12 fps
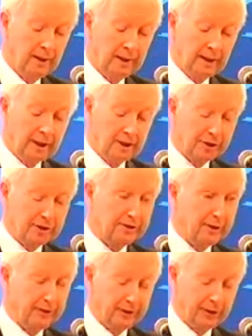And just
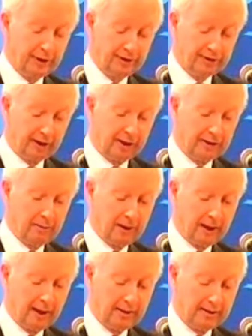on Thursday, you
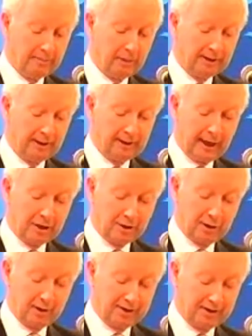had the
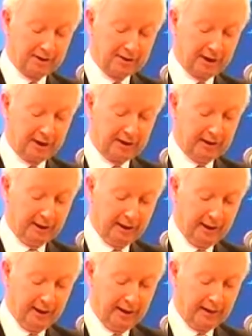multinationals stating
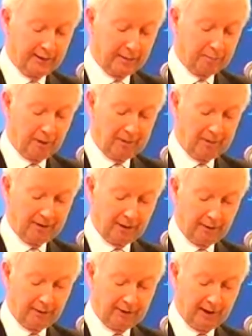that public
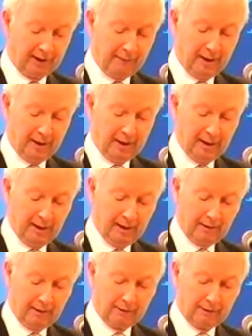service levy
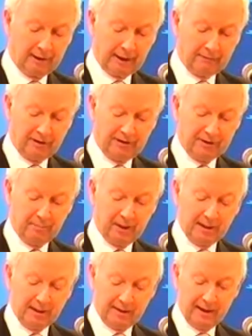on all electricity
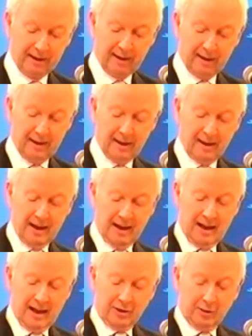bills
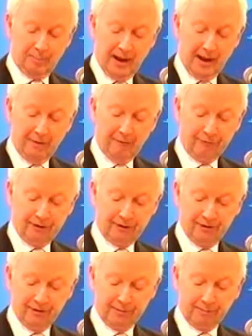to pay for the
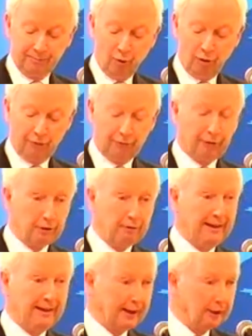support for
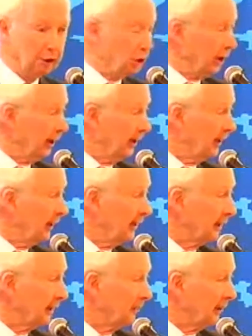green energy
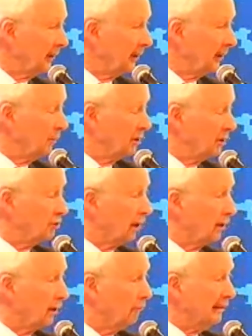is something that they will
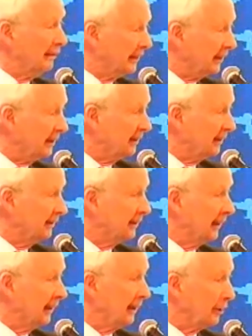strongly resist,
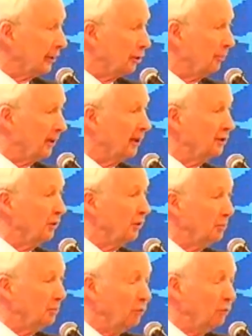and enterprise will
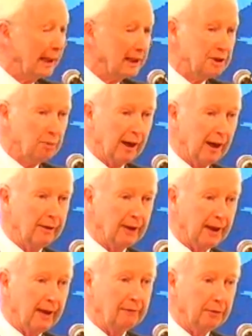move elsewhere if
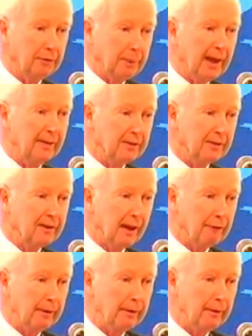they have to pay this levy.